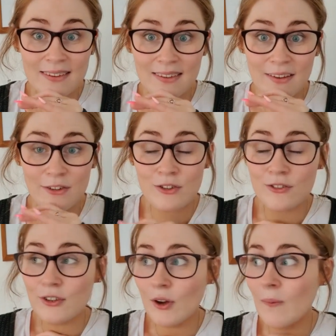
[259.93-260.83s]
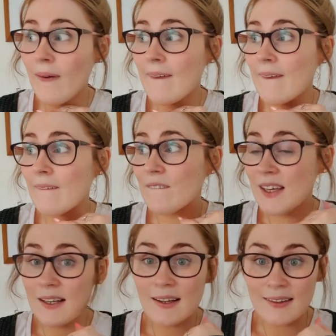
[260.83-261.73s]
there is just no
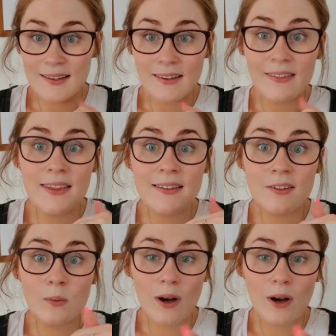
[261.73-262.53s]
feeling like this.